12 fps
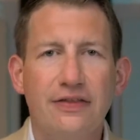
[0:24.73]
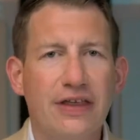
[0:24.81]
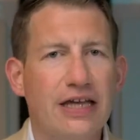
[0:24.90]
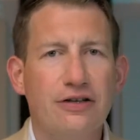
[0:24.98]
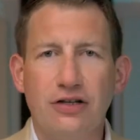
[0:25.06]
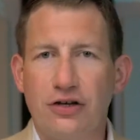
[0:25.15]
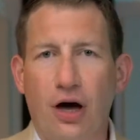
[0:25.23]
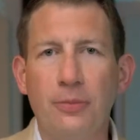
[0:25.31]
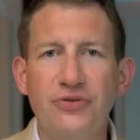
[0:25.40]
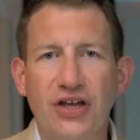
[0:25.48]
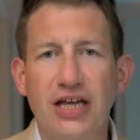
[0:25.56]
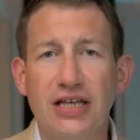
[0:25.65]
that
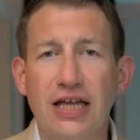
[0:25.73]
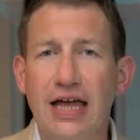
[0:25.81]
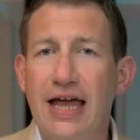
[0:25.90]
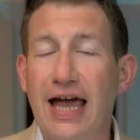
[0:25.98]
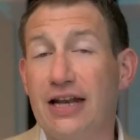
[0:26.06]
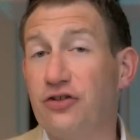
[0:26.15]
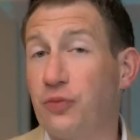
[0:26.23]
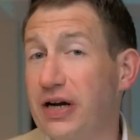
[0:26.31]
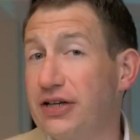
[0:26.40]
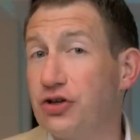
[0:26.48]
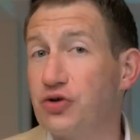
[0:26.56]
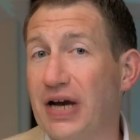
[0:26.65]
comes in and is
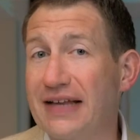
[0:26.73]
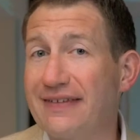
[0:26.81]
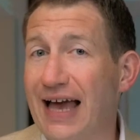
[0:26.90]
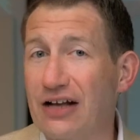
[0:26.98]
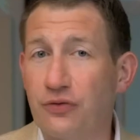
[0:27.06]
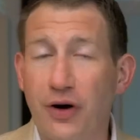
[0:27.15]
ready to transact